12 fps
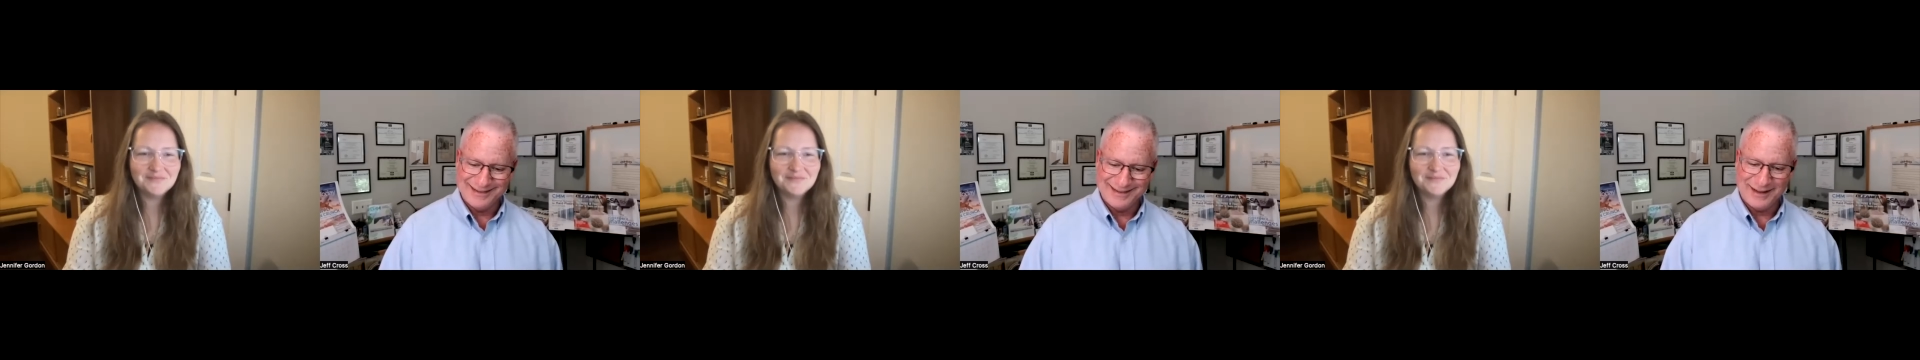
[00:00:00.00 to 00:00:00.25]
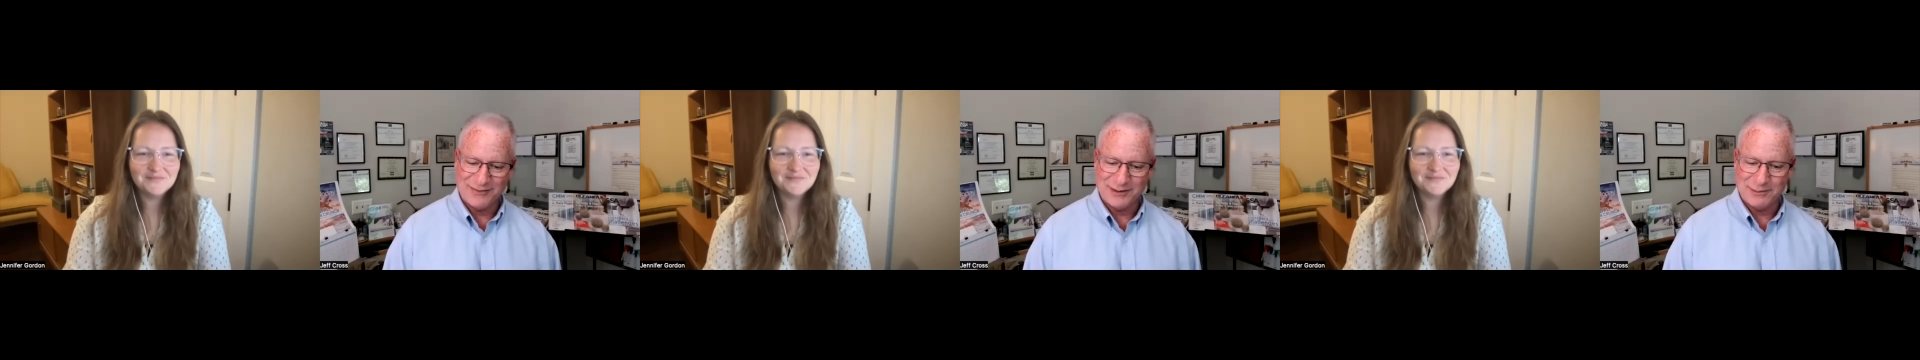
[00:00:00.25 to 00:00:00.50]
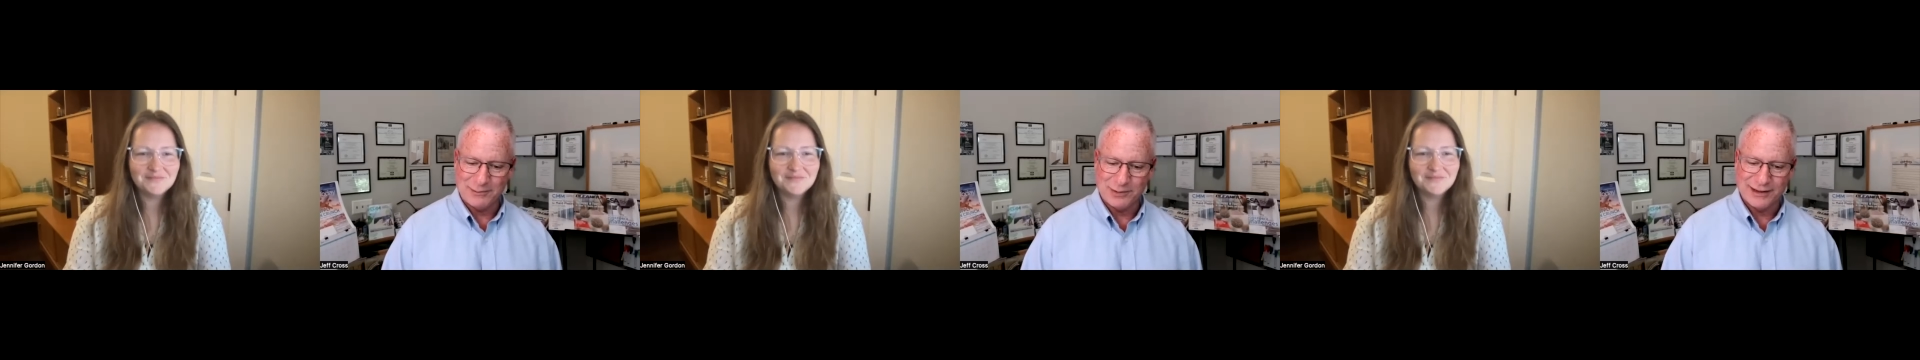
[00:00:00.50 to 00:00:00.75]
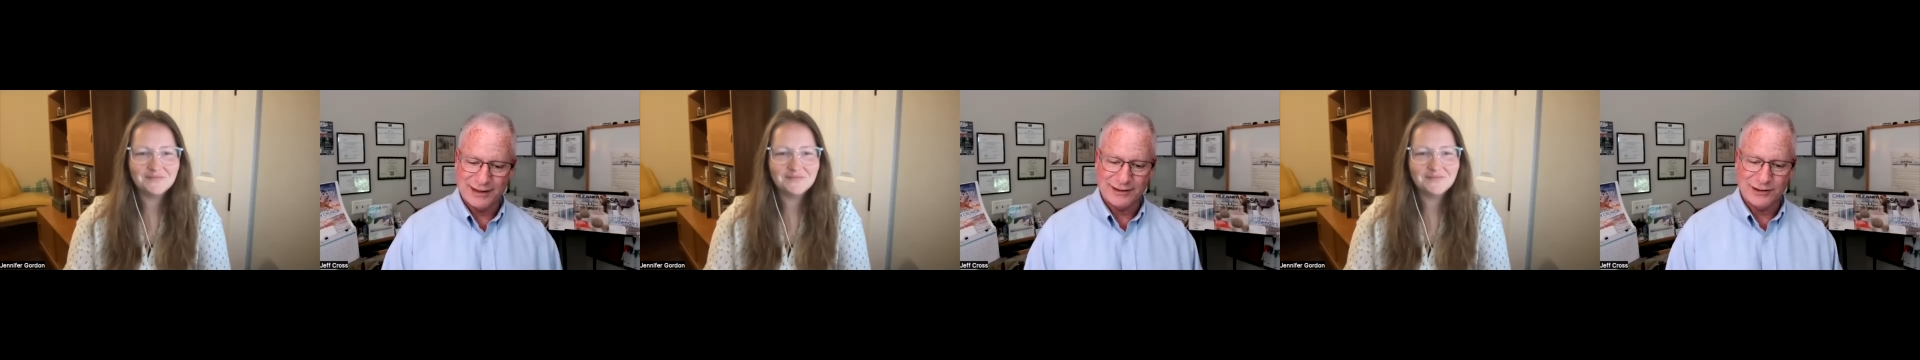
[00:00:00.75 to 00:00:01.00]
Speaker 1: definitely would
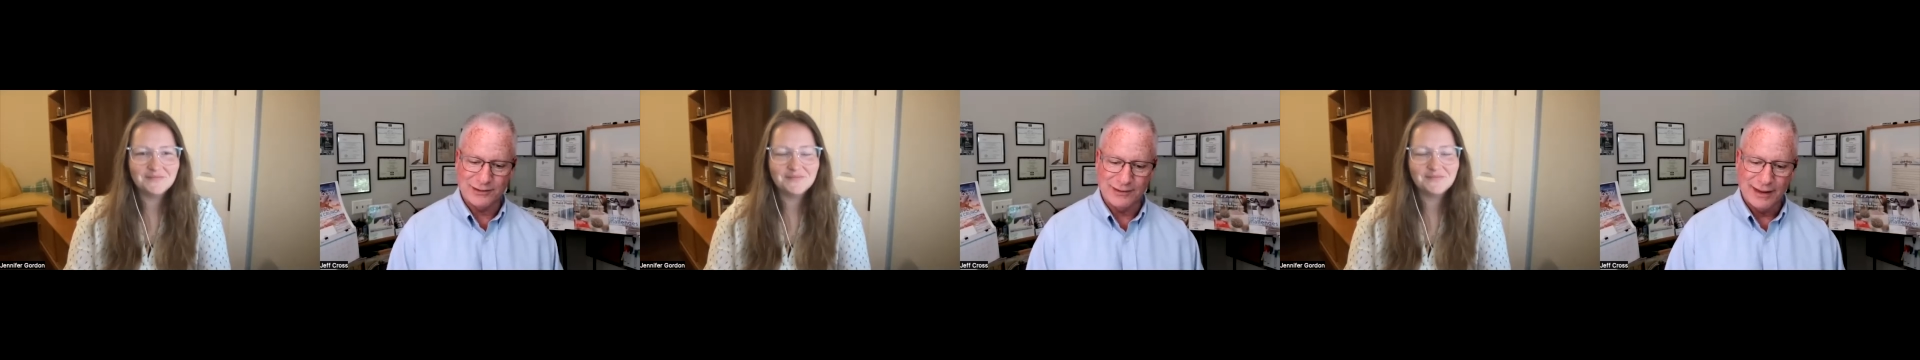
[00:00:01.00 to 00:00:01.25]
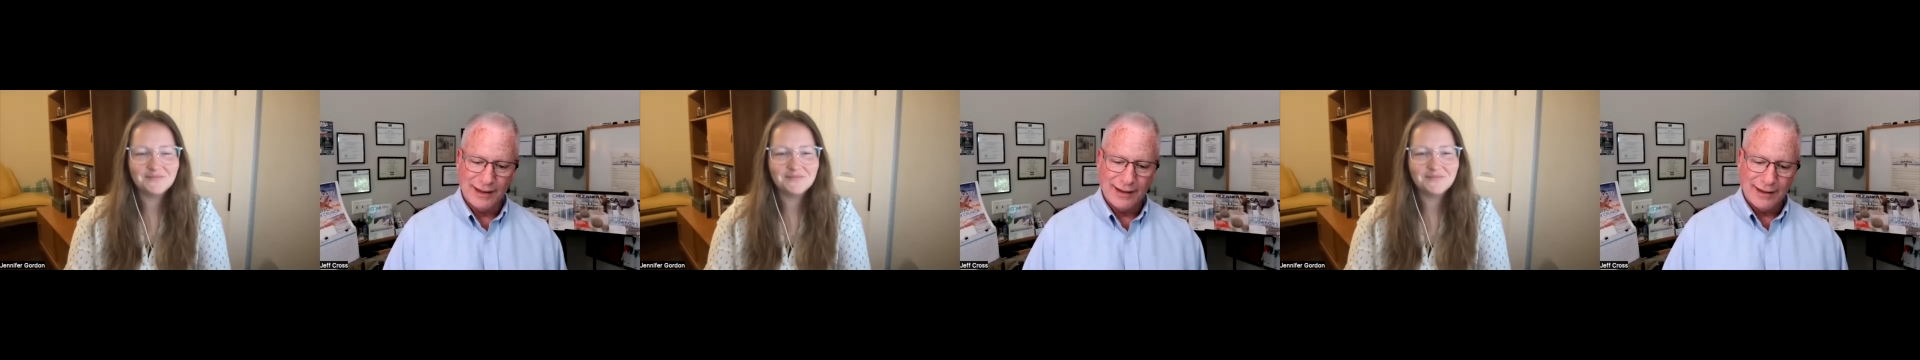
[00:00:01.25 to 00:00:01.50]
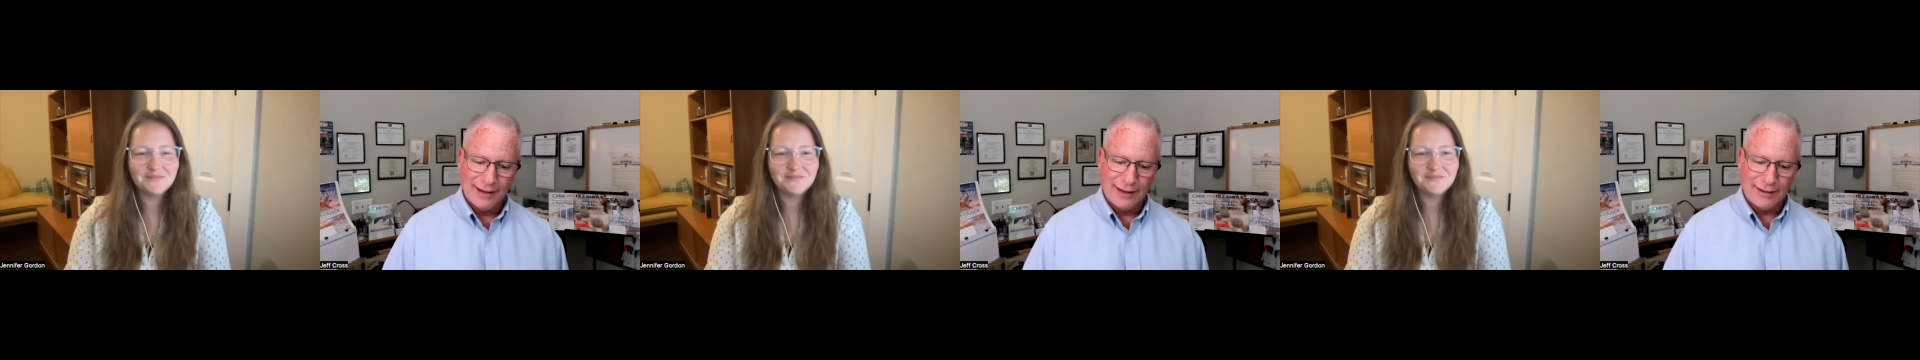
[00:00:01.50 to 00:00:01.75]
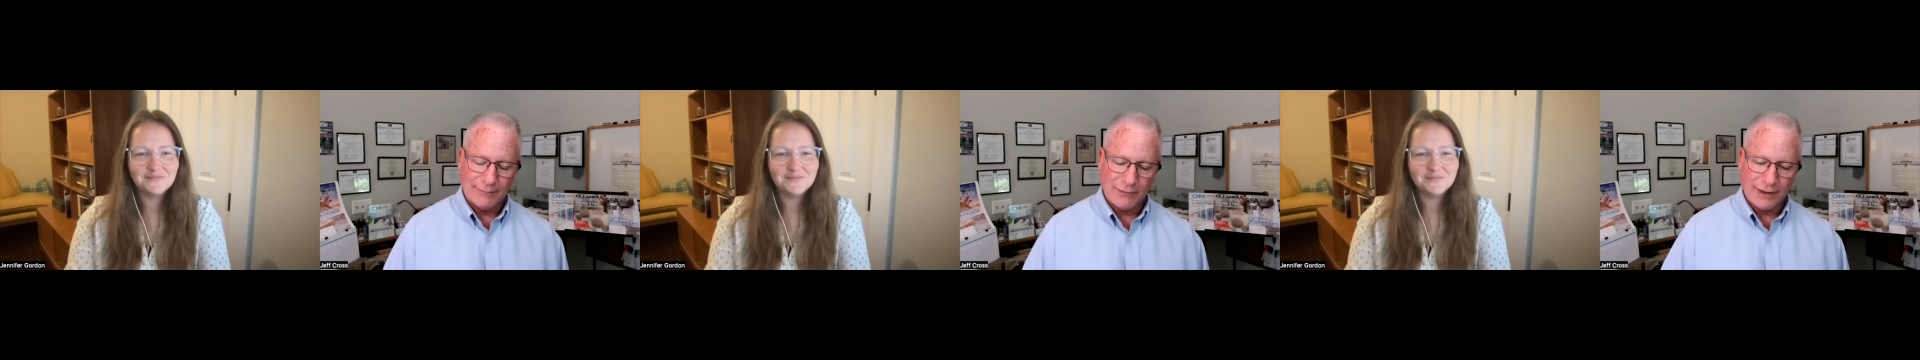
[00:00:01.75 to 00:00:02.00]
protect you.
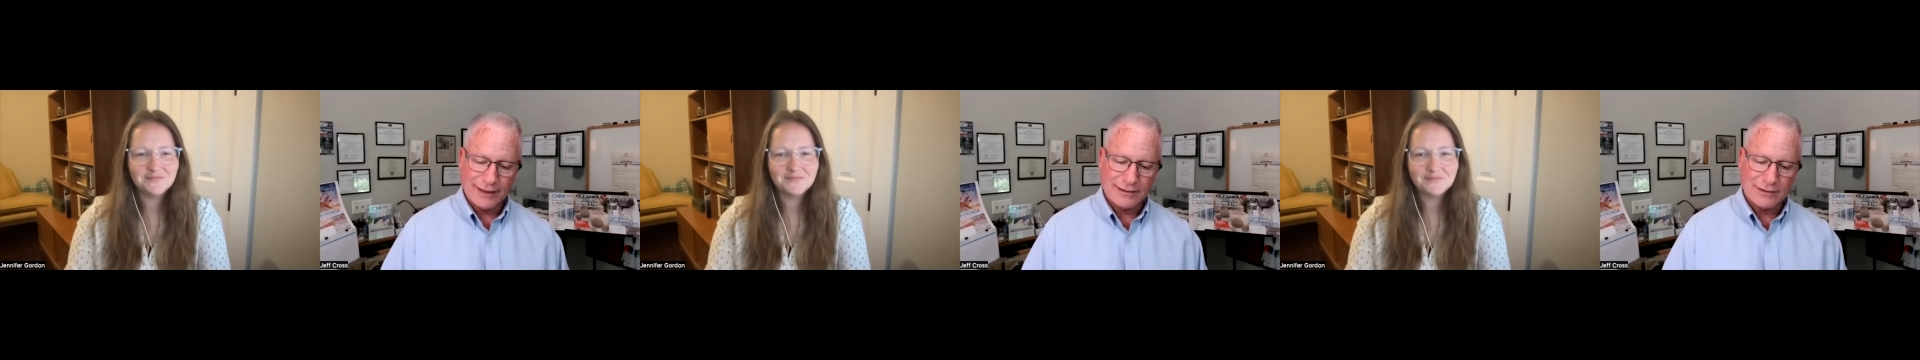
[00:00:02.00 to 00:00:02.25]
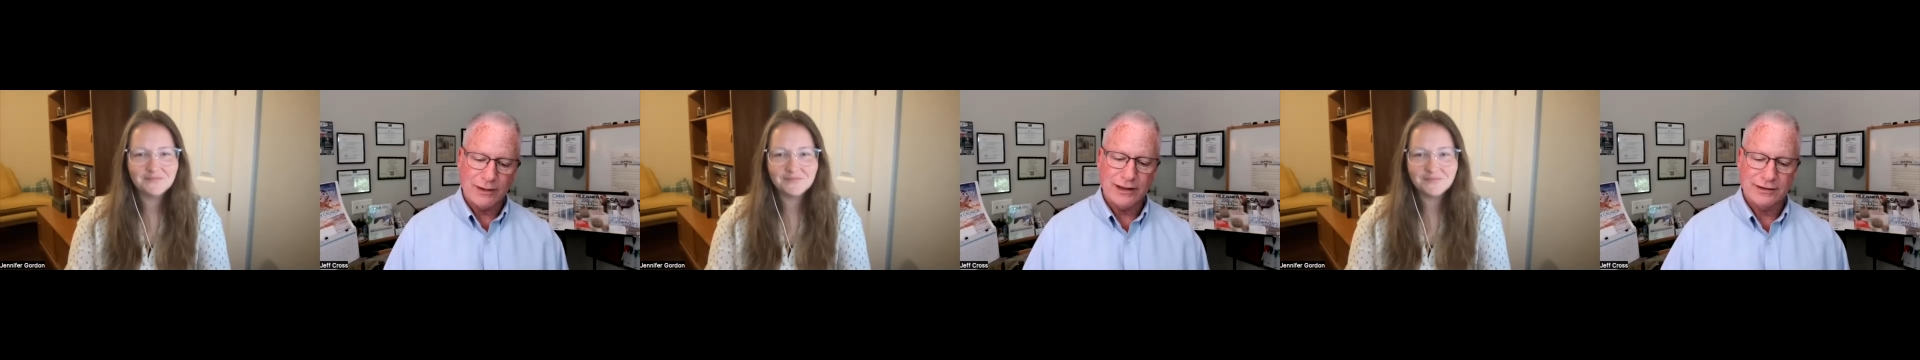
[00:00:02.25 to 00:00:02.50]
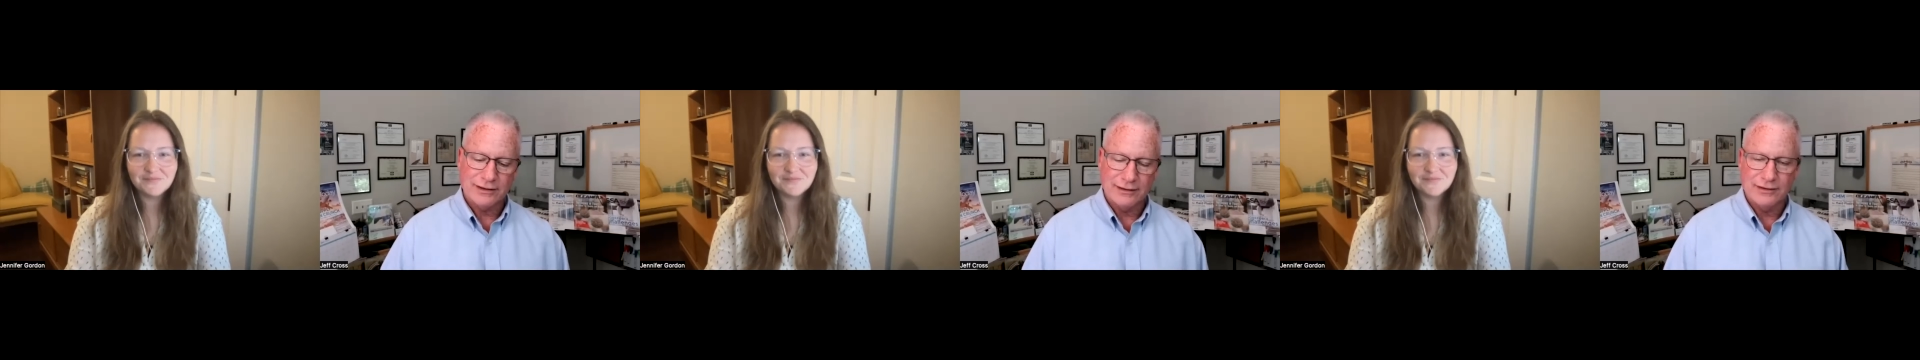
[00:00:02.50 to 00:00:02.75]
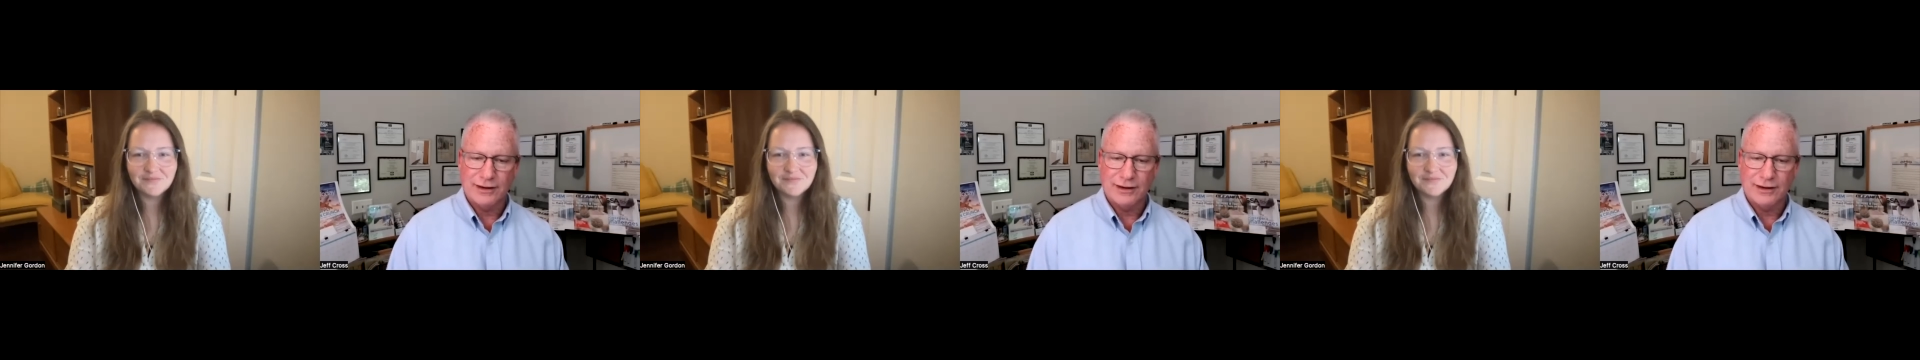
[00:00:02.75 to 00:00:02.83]
Last question,